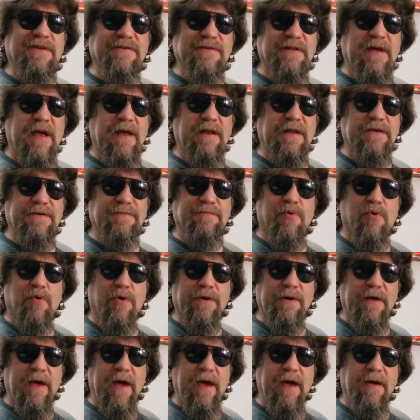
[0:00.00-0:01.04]
uh, and 80s
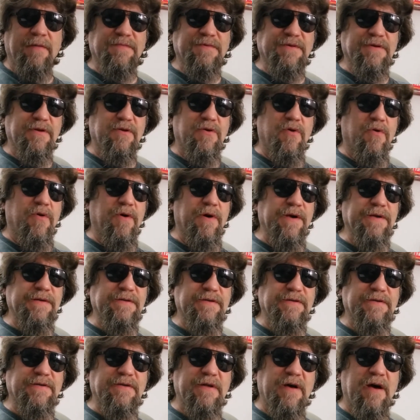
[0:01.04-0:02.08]
board games and toys
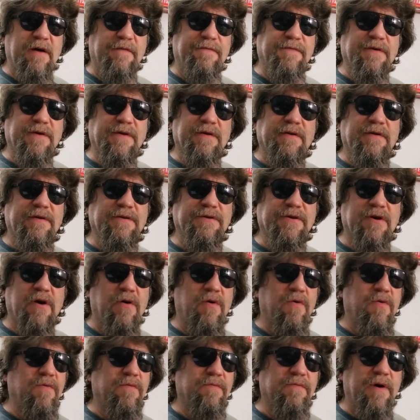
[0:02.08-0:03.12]
and stuff to, to
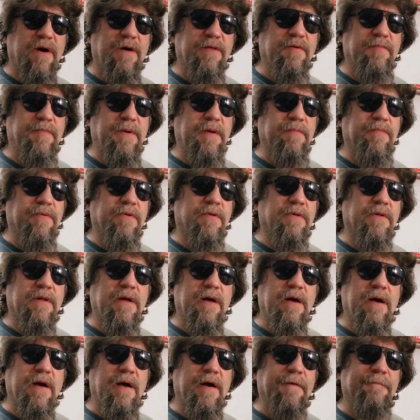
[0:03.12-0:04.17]
show other people
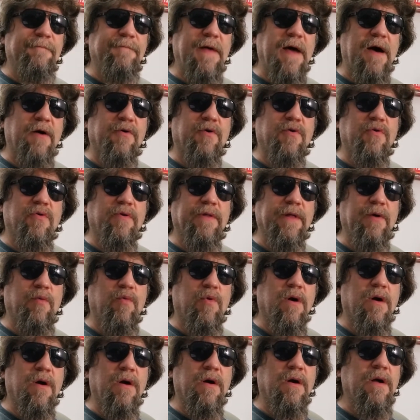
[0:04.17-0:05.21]
uh, how cool they
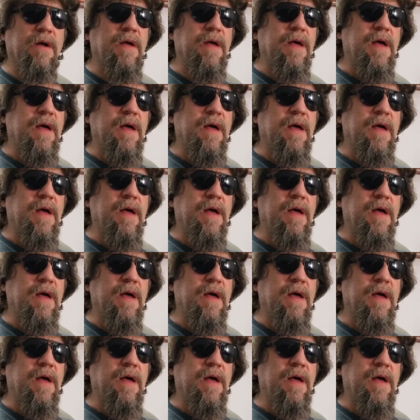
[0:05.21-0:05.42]
were.